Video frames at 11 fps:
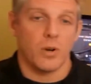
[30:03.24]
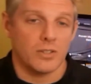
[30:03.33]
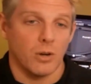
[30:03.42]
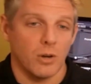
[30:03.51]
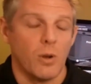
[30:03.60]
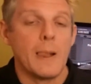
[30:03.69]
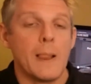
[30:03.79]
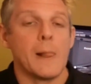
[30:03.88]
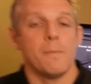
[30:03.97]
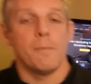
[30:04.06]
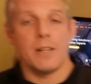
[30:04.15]
work. So
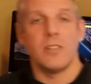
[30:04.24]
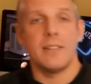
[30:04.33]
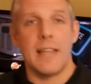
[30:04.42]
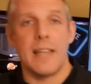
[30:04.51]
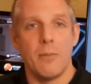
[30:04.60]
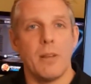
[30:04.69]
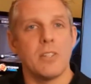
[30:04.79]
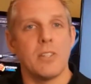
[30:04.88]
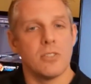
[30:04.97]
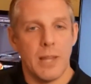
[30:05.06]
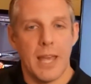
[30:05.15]
mention the town,
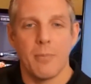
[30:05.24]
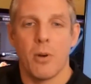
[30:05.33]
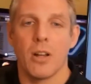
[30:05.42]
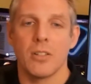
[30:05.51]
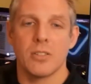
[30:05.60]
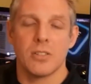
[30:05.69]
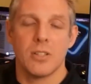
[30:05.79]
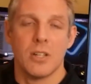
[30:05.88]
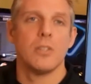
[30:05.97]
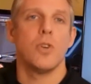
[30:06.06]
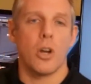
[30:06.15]
mention some landmarks,
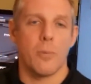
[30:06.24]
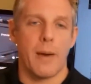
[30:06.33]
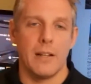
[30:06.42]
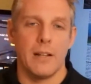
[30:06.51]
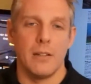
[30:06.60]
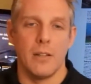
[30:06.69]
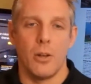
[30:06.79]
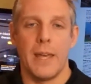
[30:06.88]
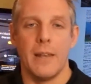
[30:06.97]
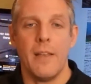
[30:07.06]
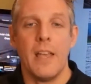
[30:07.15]
talk about it a little
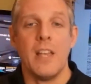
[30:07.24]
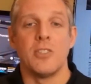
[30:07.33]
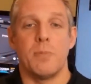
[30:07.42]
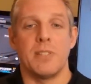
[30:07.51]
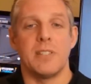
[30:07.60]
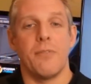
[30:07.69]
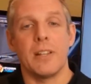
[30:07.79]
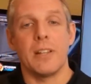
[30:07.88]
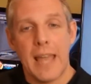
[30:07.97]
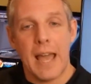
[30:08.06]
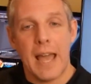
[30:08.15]
bit,
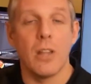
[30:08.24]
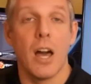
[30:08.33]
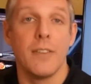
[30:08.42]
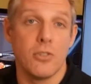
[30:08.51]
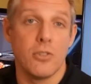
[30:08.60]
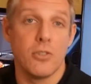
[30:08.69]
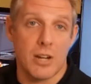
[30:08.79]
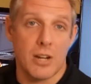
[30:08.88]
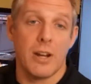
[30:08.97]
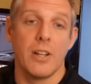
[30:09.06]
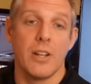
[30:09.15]
specifically outline your
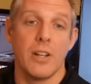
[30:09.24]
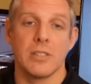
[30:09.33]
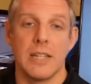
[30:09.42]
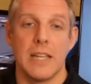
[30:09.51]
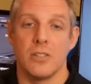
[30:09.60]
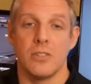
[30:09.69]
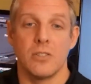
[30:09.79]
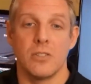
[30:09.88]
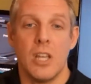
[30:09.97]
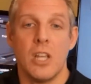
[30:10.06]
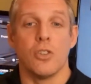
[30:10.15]
generator
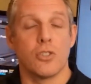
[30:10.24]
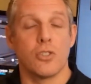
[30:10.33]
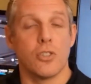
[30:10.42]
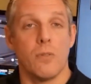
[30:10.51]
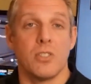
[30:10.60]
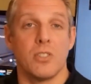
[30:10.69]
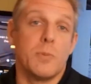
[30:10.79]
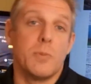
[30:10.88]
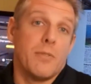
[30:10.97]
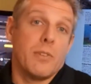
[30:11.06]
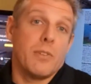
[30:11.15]
installations, your services
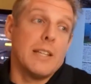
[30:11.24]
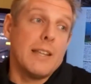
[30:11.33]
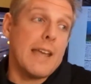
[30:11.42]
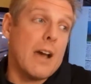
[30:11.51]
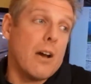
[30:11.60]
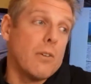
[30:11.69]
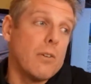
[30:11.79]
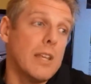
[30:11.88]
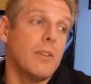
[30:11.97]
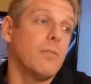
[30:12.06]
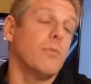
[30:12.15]
specifically in the town,
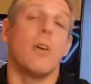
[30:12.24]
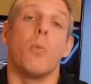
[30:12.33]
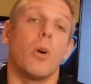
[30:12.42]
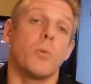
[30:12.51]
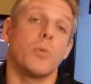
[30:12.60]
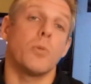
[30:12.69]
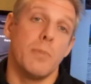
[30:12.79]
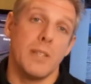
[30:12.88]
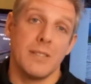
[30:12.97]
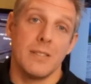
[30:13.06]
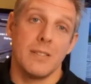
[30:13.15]
even if you've done work with some
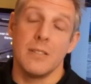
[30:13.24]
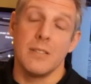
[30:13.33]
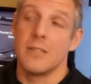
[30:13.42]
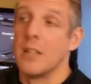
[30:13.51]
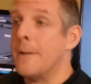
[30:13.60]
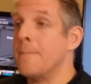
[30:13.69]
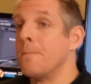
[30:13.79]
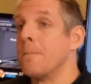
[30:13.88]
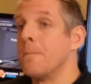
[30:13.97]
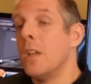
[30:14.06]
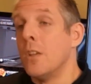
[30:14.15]
businesses.
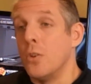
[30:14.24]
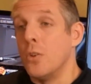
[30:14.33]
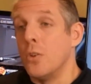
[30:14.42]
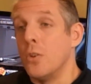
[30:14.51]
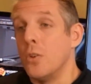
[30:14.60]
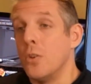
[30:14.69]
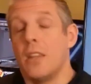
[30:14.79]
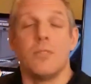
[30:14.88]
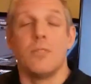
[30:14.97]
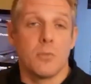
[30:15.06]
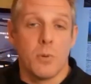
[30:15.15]
You can say that you've
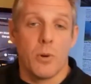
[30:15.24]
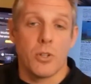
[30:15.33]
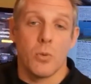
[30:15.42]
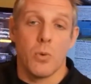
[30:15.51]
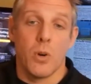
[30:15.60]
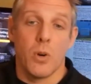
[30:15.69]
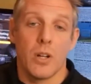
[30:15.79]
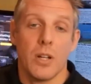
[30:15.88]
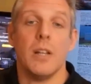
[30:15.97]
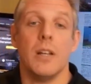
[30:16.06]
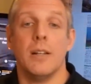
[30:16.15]
done some commercial work.